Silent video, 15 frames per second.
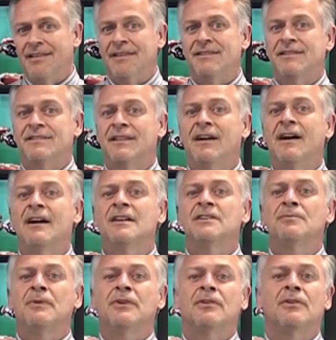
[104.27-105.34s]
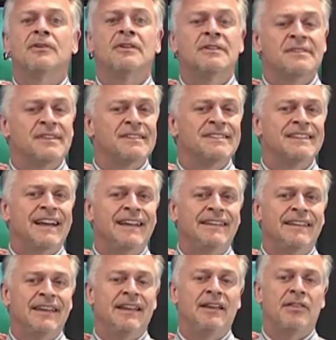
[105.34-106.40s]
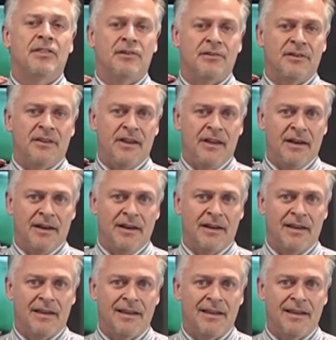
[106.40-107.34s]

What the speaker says: This is the highest return since 1913.